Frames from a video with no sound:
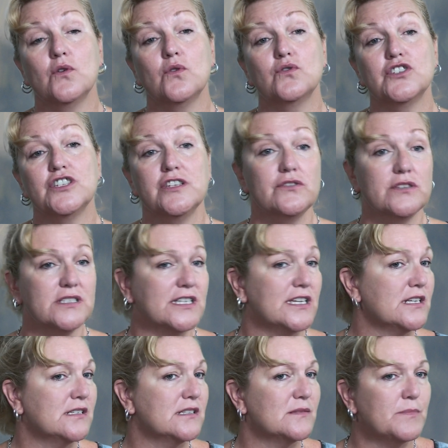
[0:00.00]
or do you see
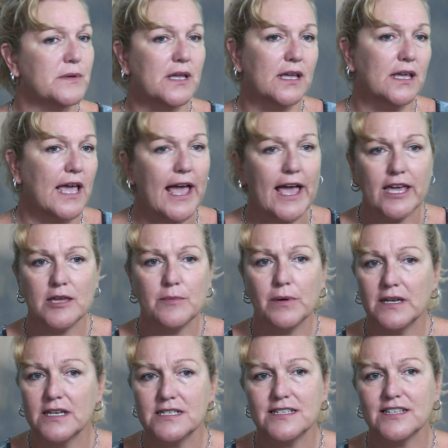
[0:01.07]
it as being
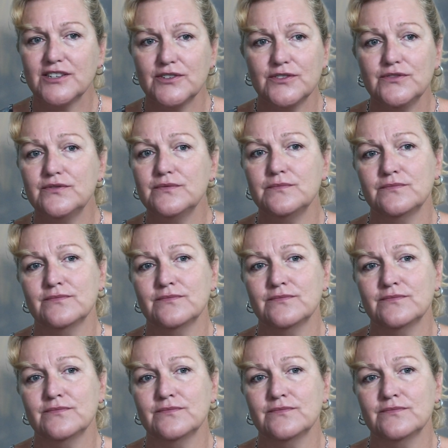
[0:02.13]
apolitical?